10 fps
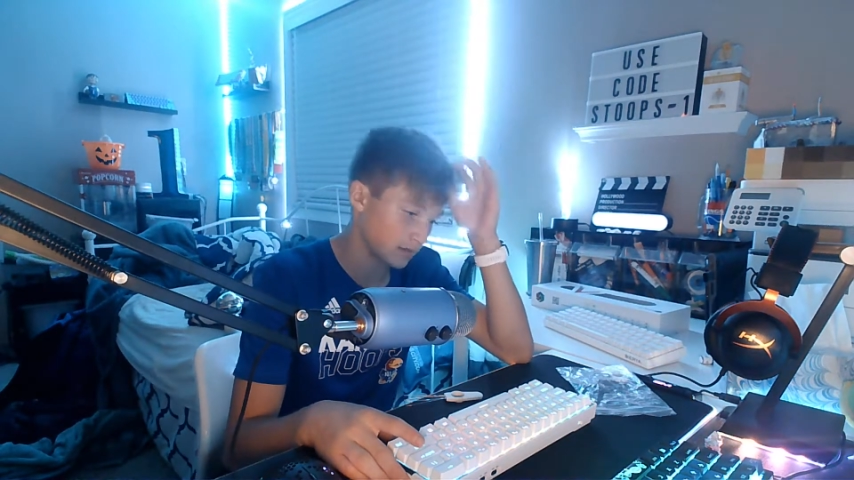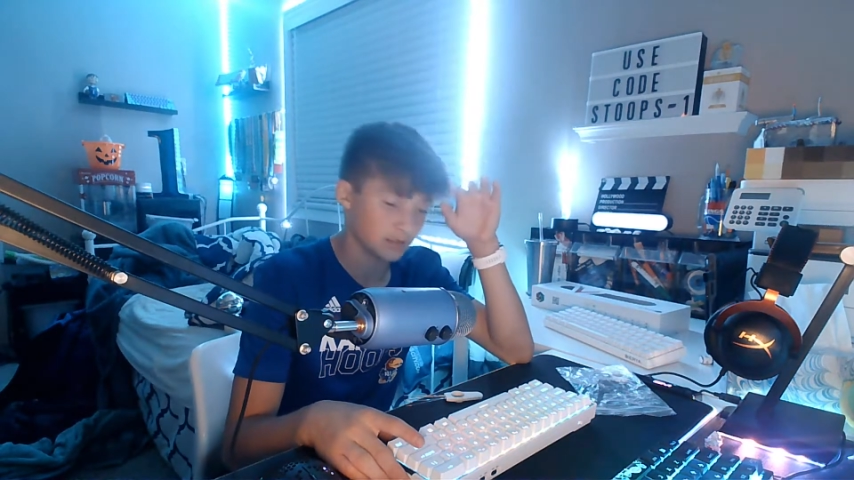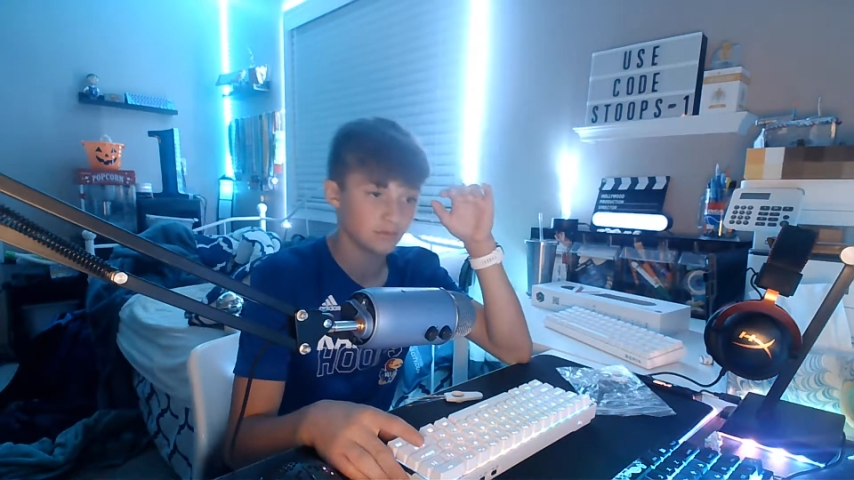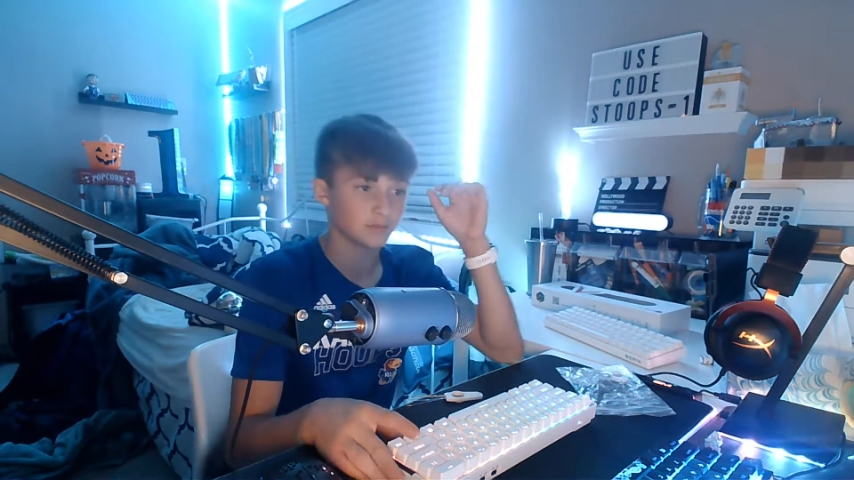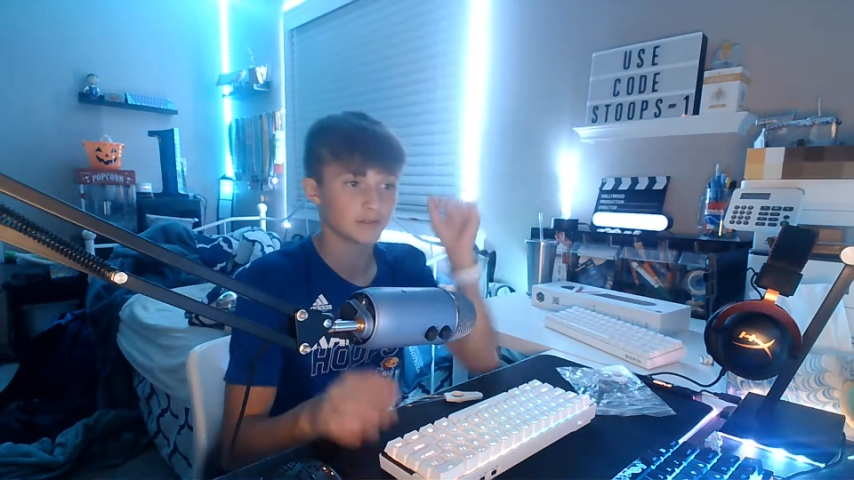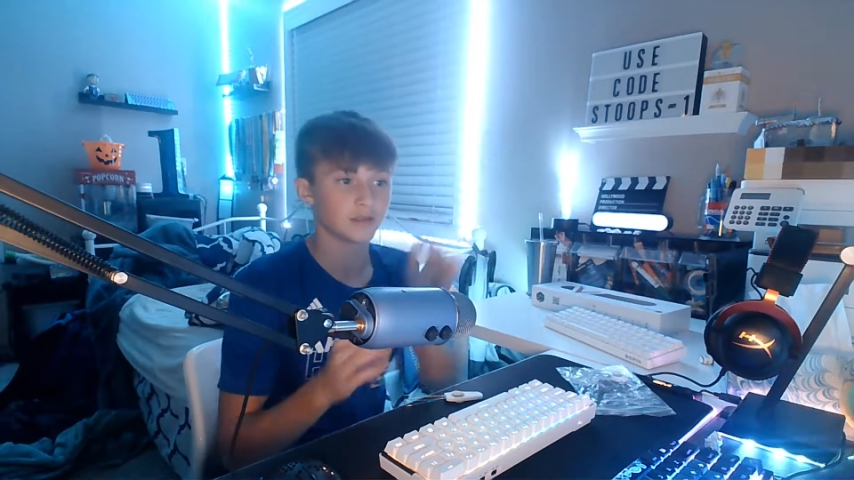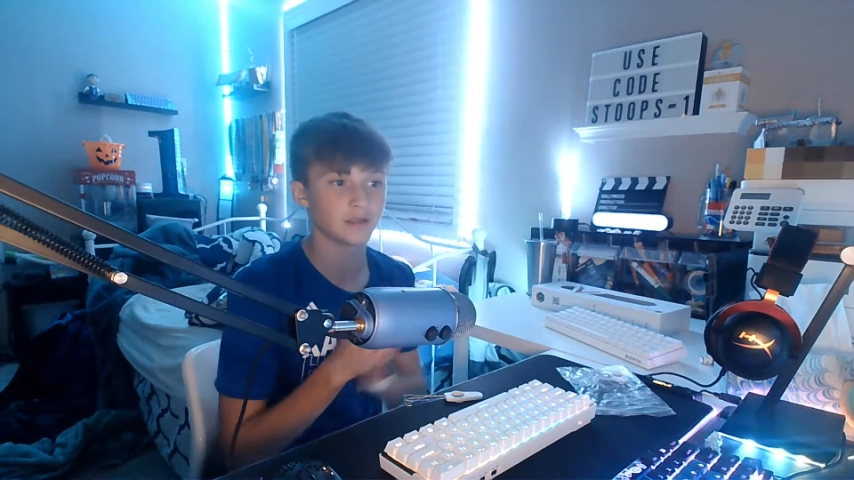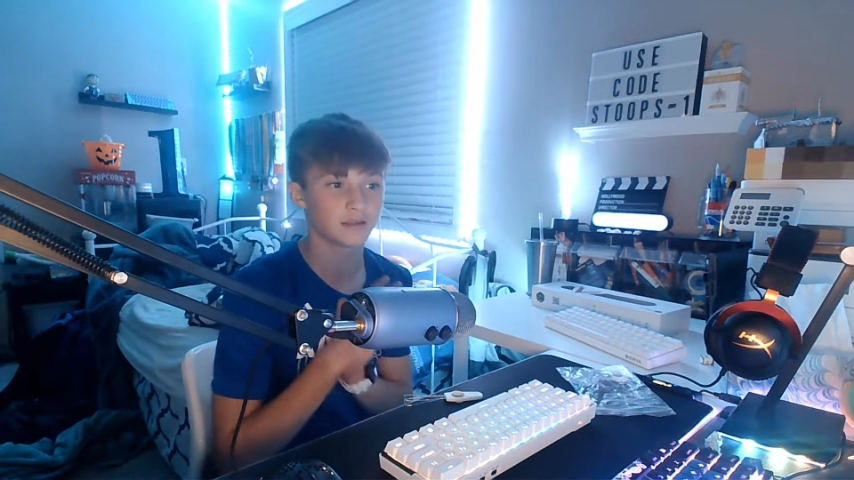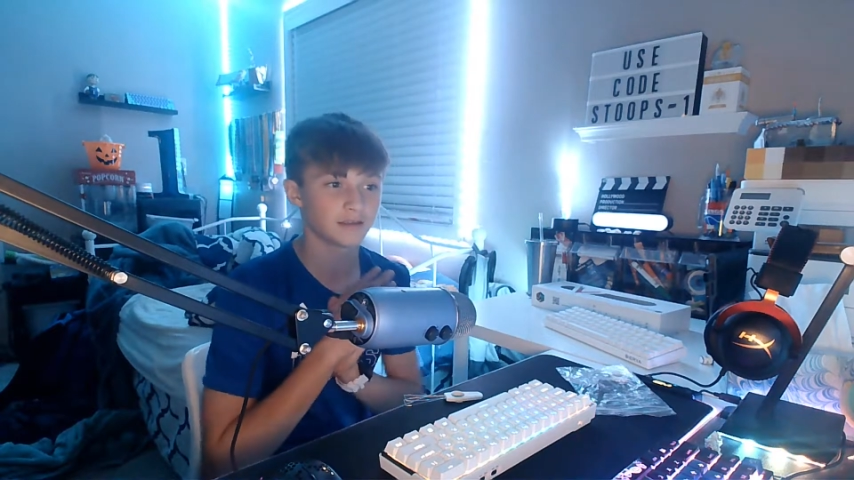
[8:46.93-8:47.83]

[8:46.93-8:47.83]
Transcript: don't really know.